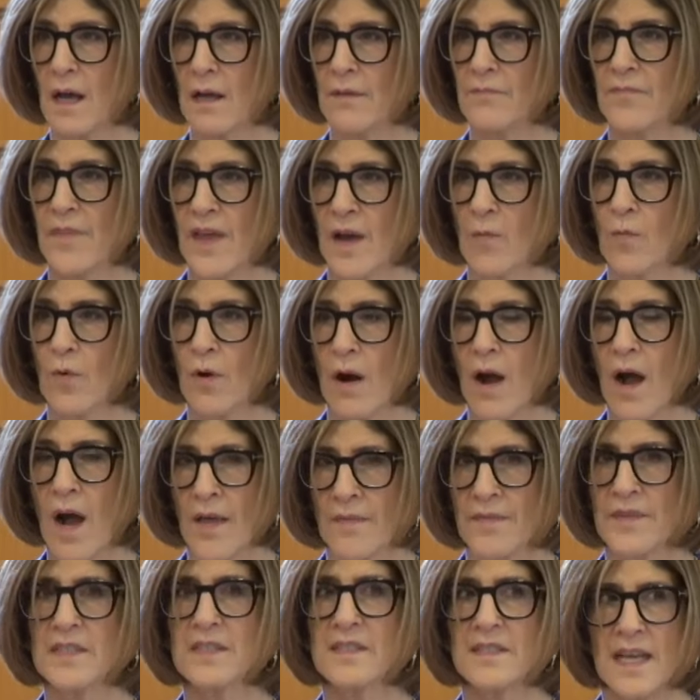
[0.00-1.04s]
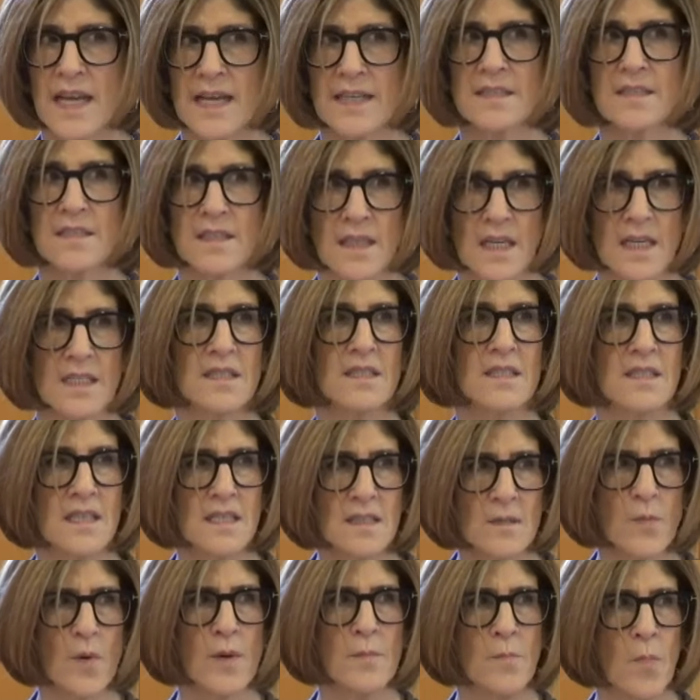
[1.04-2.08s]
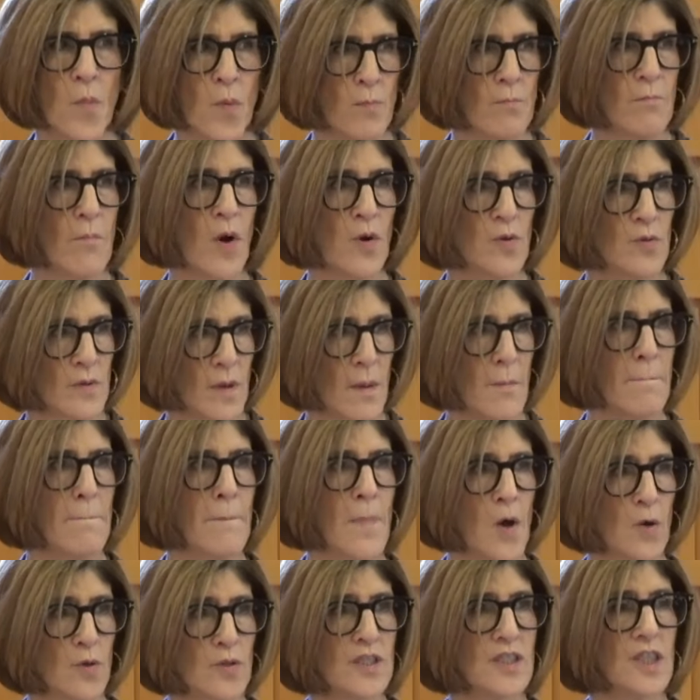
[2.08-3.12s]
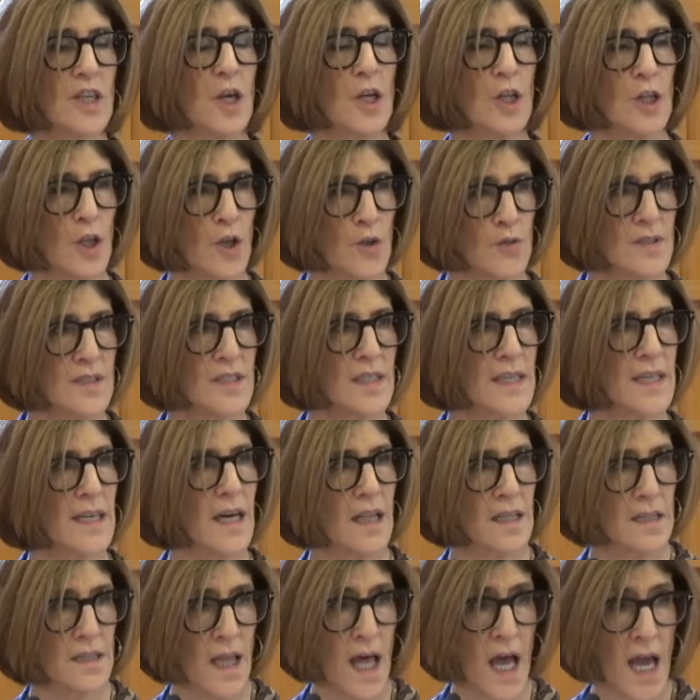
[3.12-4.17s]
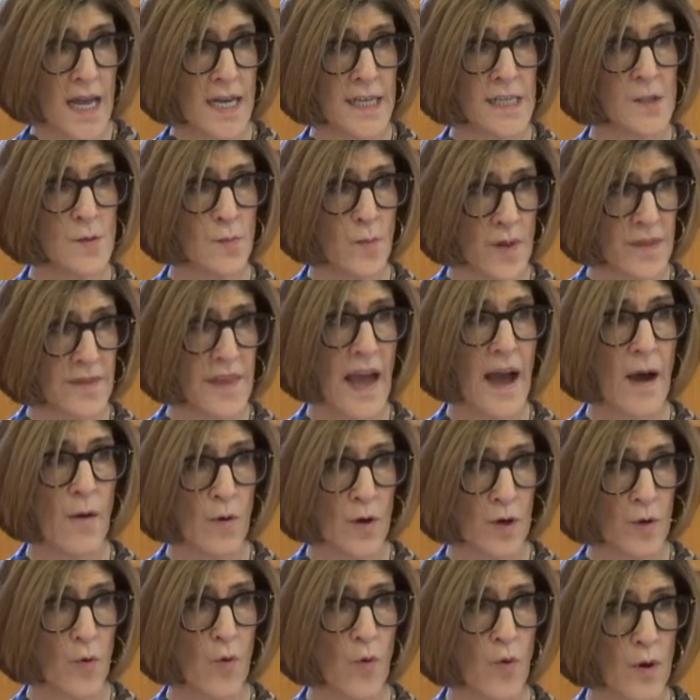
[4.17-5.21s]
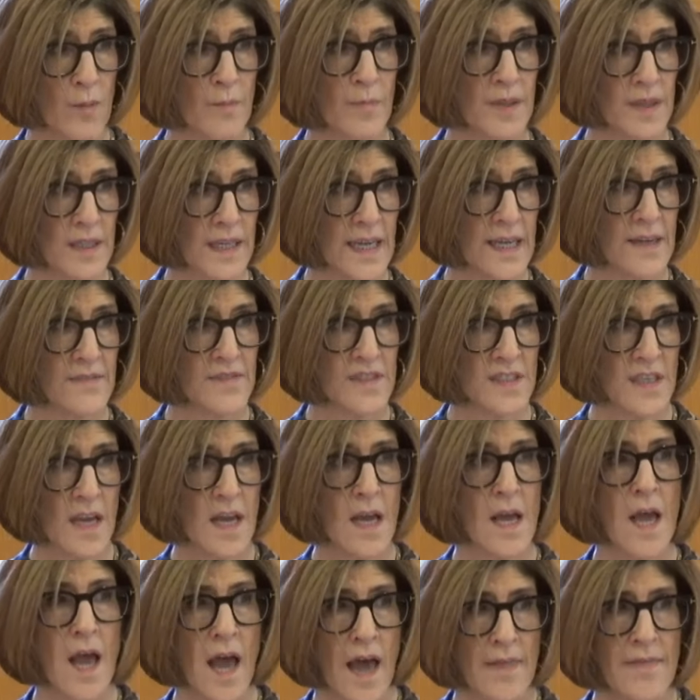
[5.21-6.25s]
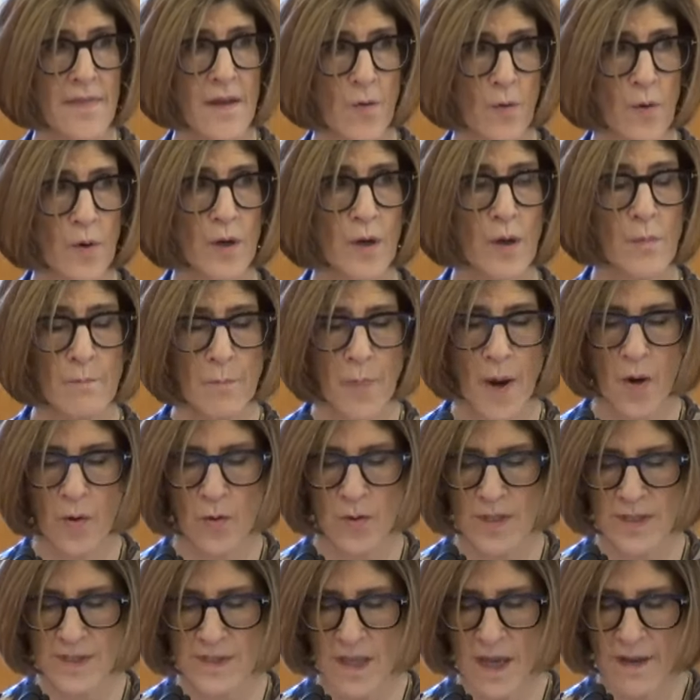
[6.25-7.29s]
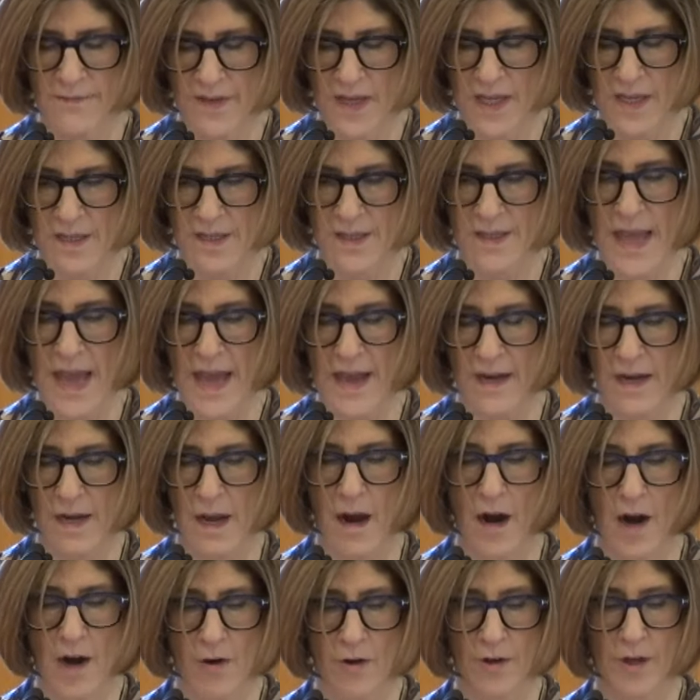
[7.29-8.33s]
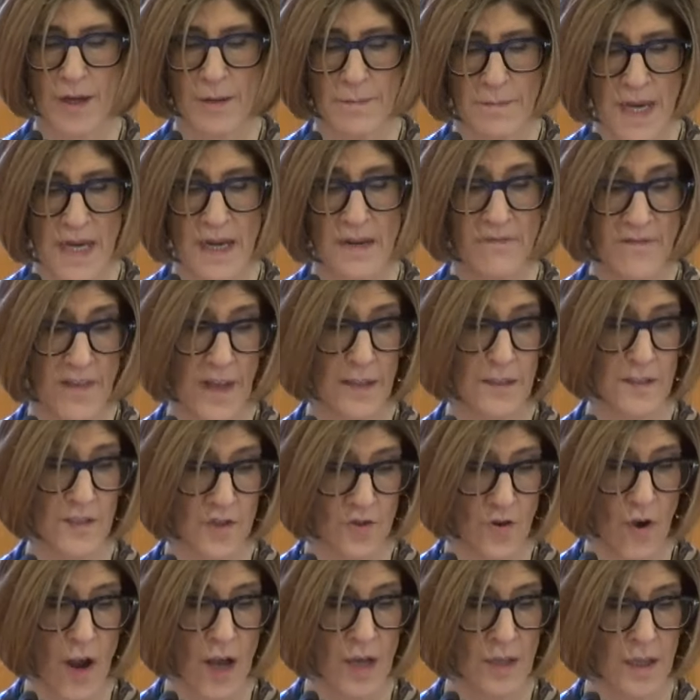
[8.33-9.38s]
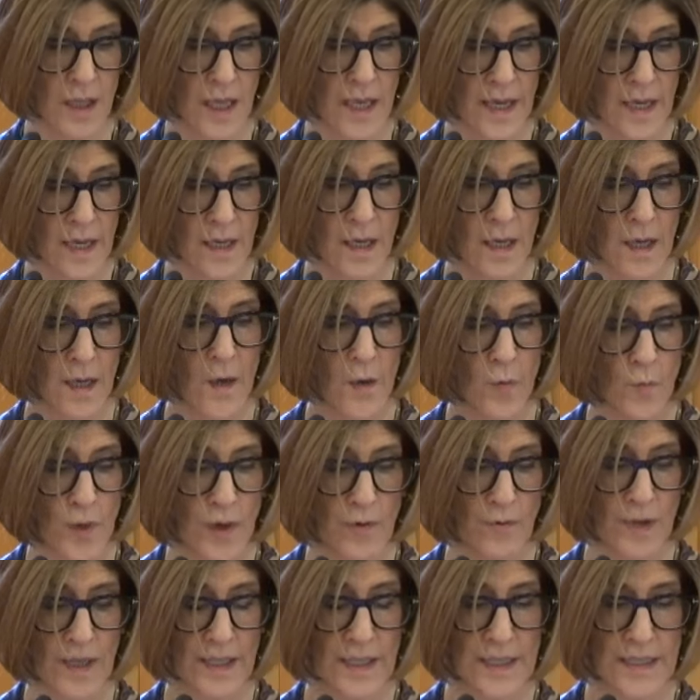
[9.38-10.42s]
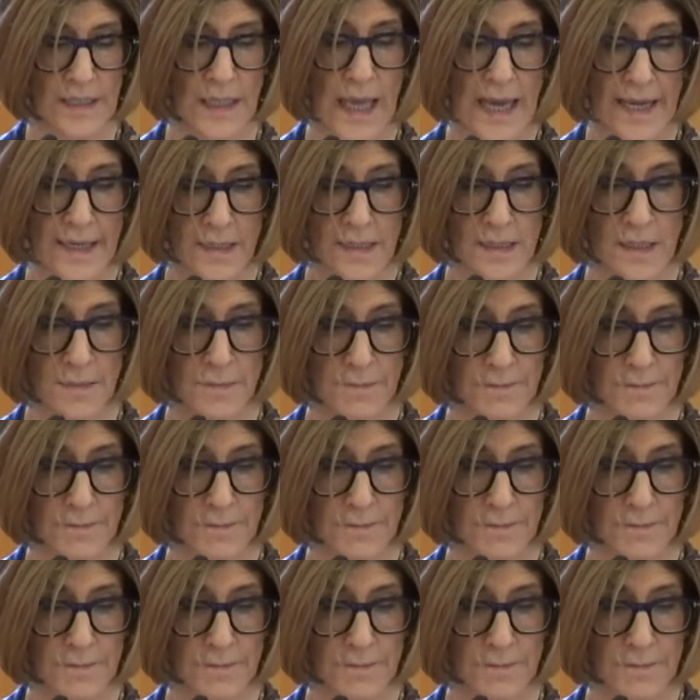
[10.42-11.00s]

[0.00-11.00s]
that were on the state's list, this one mo- most closely aligned with our core beliefs, and there were components of it that our committee felt strongly we really liked.